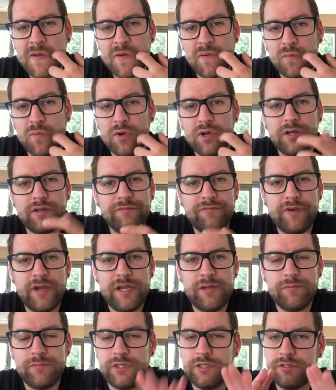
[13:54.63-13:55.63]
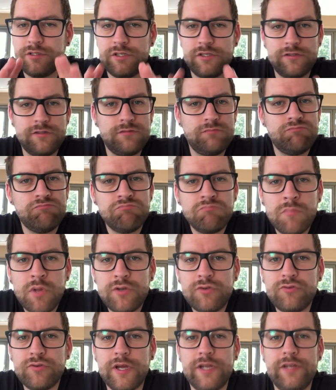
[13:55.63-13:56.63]
work environment. Just
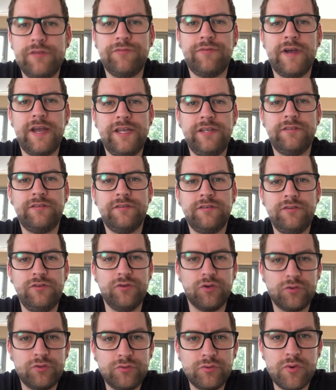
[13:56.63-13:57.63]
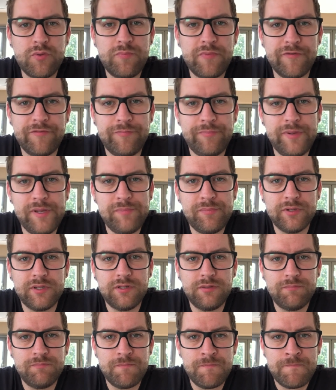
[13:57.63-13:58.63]
try to find your group of
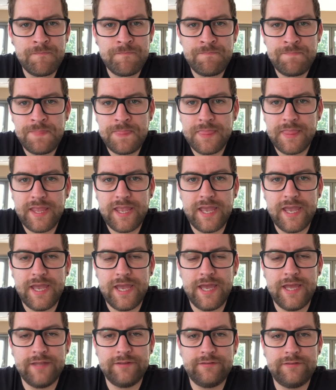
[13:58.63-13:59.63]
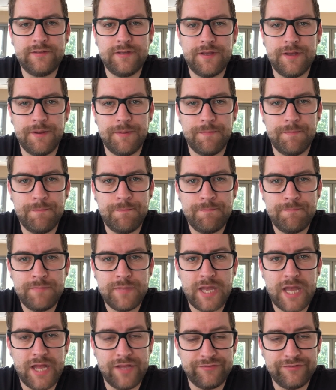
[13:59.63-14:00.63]
people, and
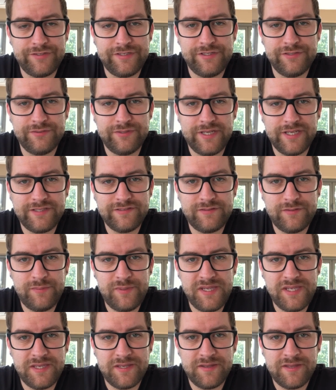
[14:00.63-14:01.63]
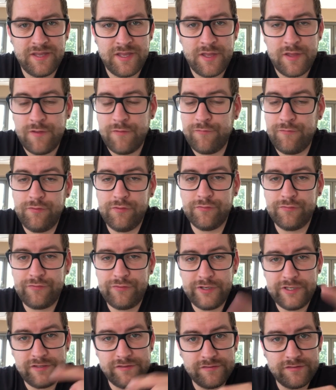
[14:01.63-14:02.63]
I'll see you next week. Feel
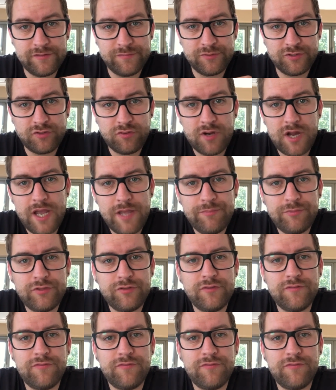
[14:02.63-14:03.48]
free to subscribe to the